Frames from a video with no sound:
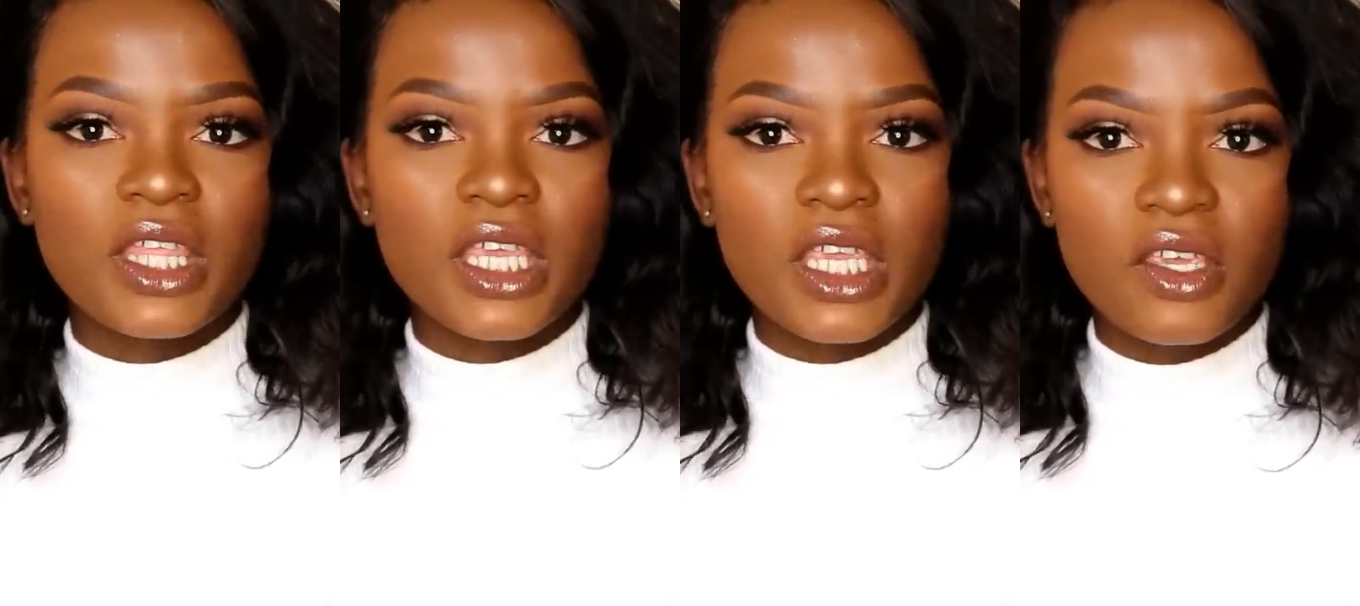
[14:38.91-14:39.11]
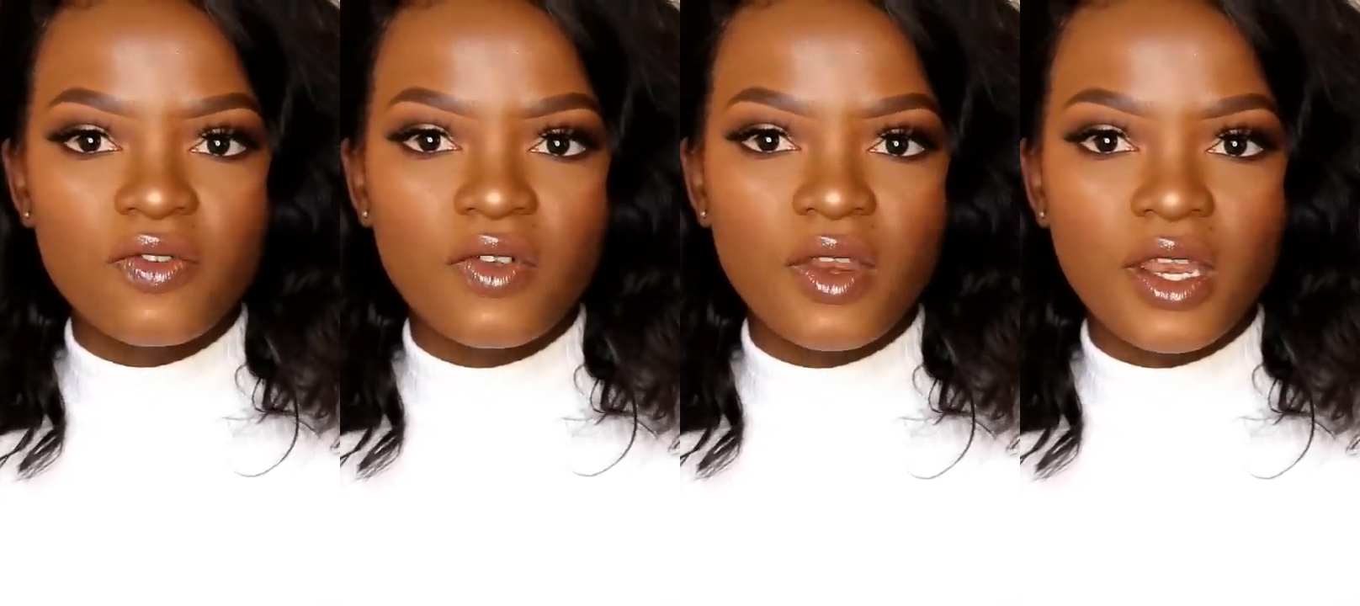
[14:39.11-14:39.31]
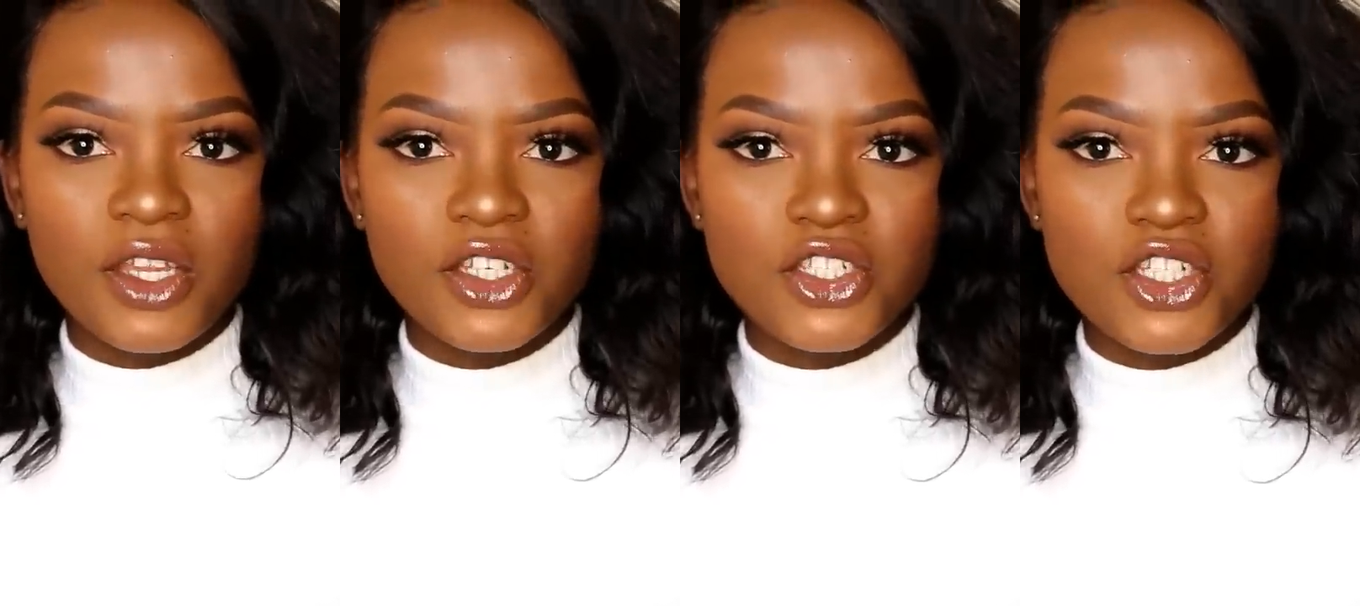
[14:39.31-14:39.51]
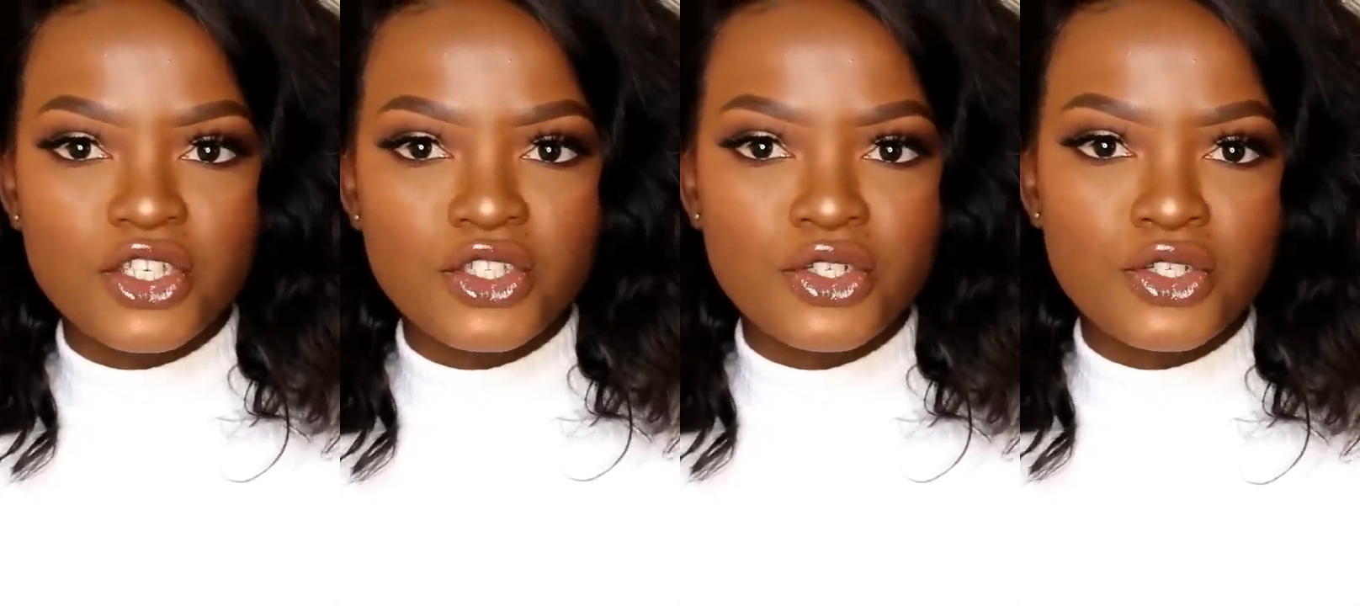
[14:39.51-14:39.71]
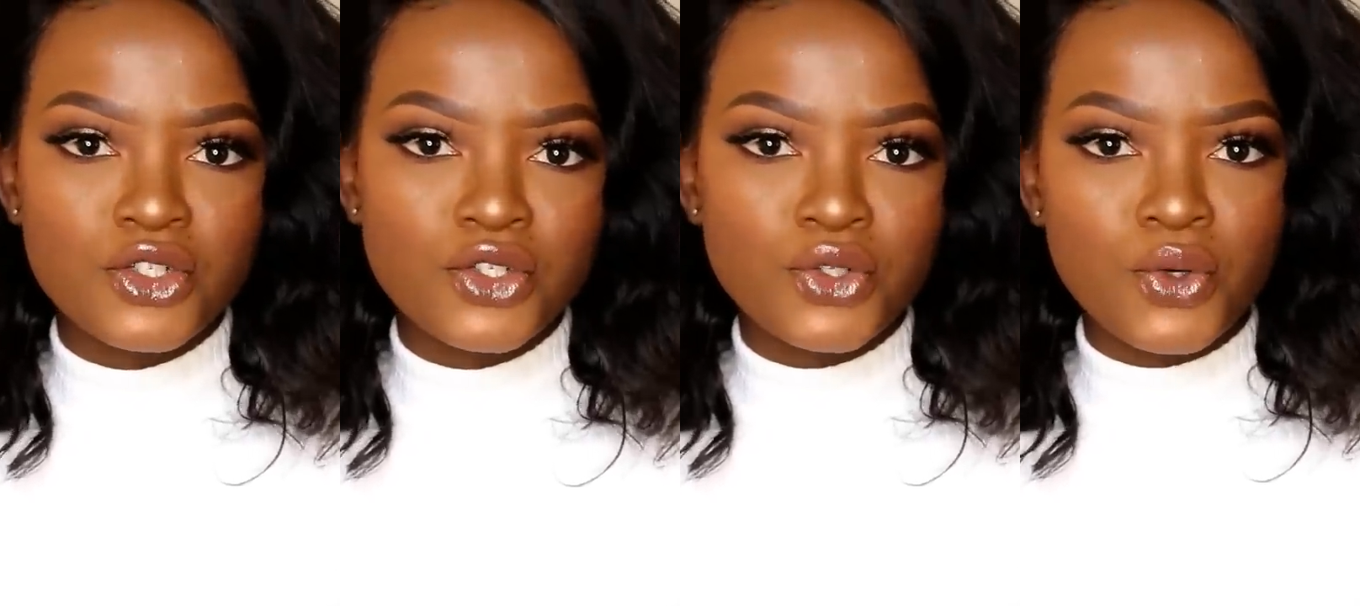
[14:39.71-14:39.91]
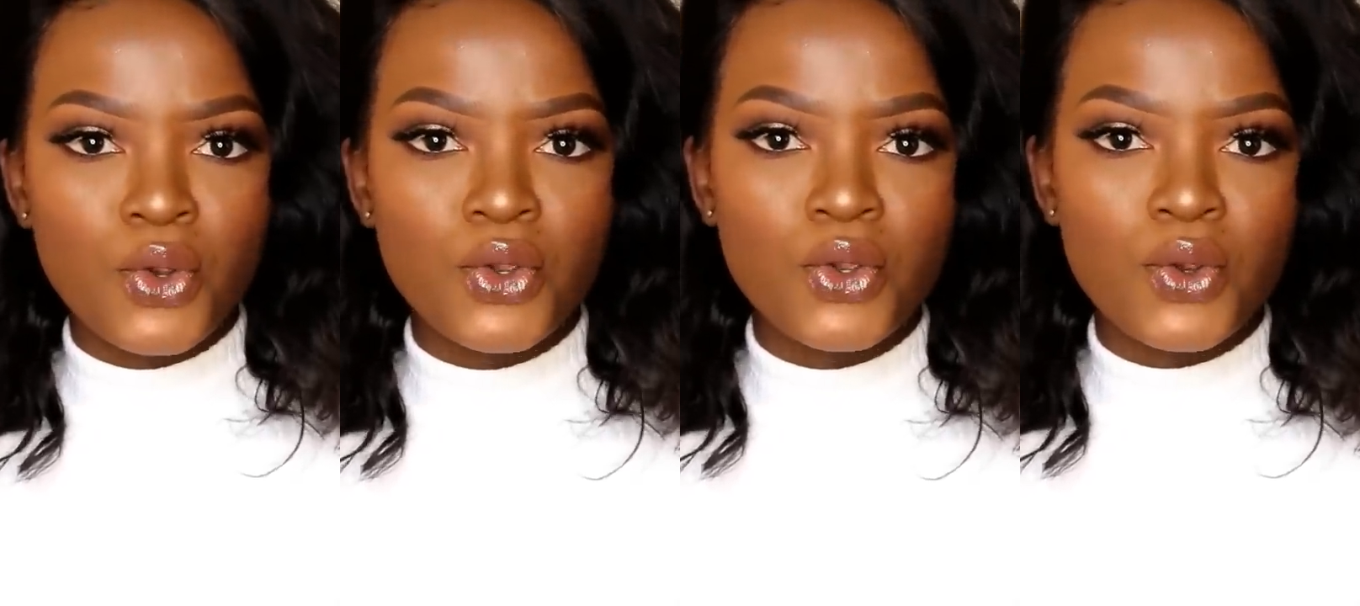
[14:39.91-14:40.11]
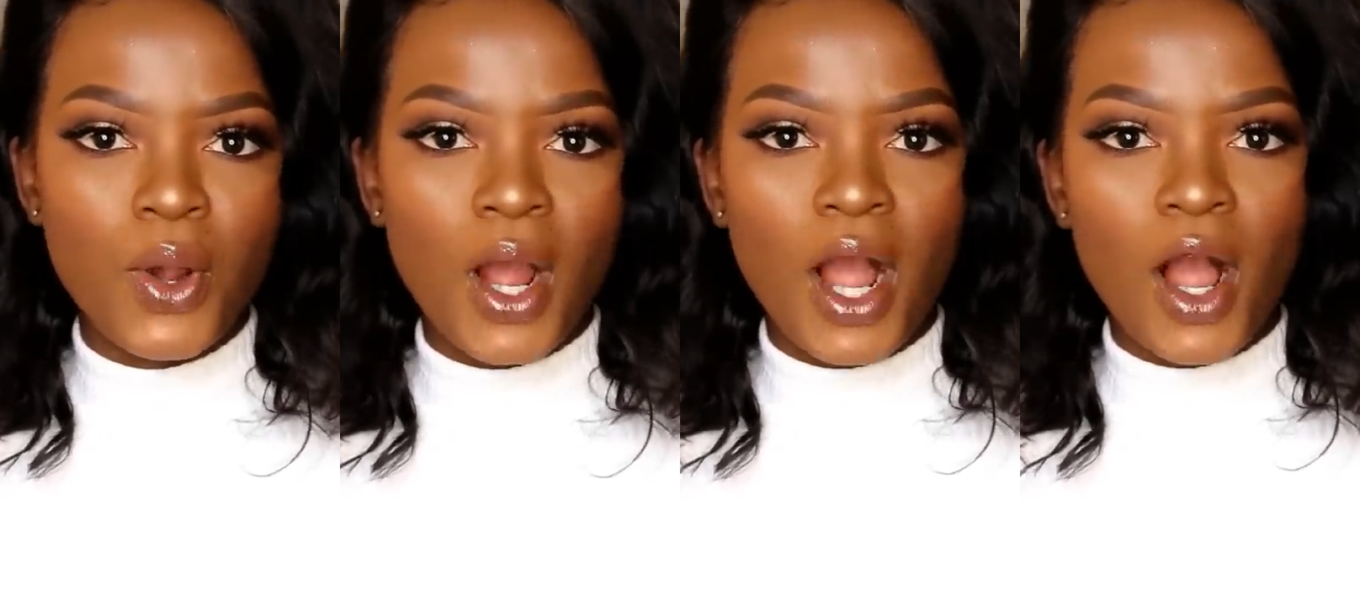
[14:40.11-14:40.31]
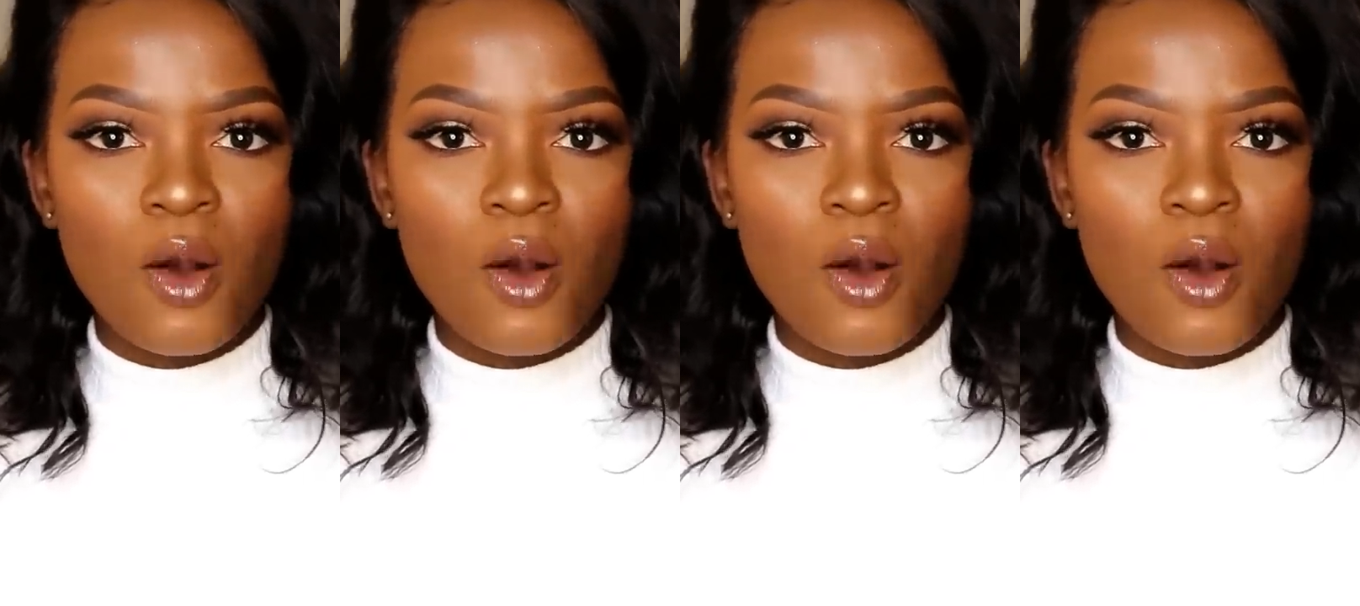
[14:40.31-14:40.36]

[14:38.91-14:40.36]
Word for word: evening just to show you how